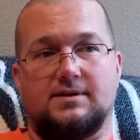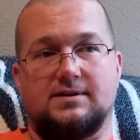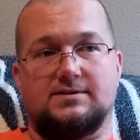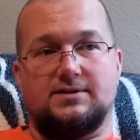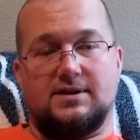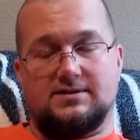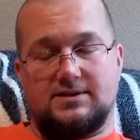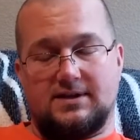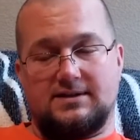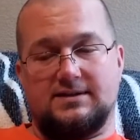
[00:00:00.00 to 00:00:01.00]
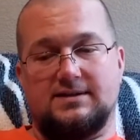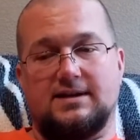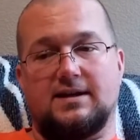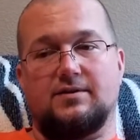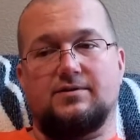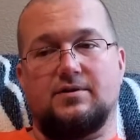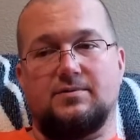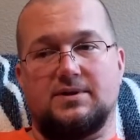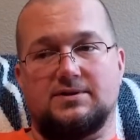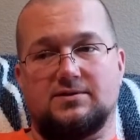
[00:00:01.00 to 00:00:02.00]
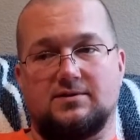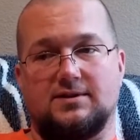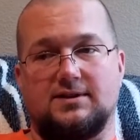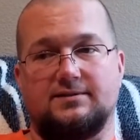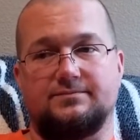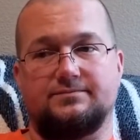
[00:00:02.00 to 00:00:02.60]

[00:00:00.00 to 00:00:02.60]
So yesterday I did get out 30 minutes early.